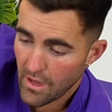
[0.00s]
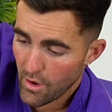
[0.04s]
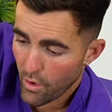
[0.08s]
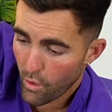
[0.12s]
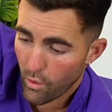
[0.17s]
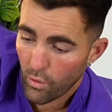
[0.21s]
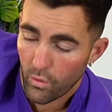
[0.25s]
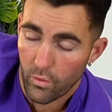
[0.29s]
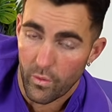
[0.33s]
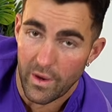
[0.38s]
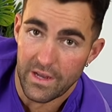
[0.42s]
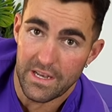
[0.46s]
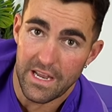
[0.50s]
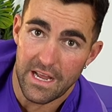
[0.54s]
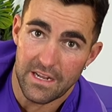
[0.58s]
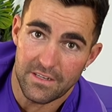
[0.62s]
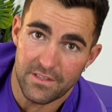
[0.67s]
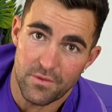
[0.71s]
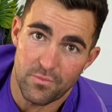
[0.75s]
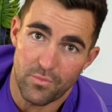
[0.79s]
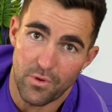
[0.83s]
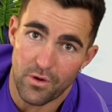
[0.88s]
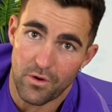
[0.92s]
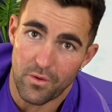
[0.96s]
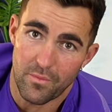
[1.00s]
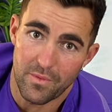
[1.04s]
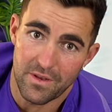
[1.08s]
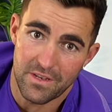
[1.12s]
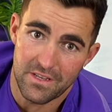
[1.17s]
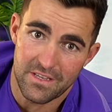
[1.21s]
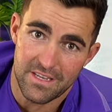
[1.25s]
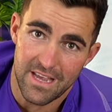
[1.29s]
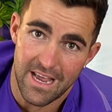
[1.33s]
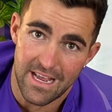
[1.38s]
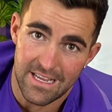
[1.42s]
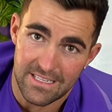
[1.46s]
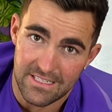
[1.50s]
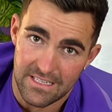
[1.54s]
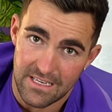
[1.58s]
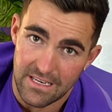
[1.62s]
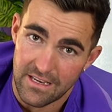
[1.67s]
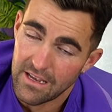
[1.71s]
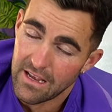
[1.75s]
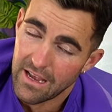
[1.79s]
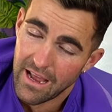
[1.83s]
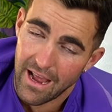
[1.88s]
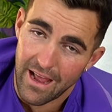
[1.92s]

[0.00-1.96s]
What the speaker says: all the way down to the bottom in Tassie,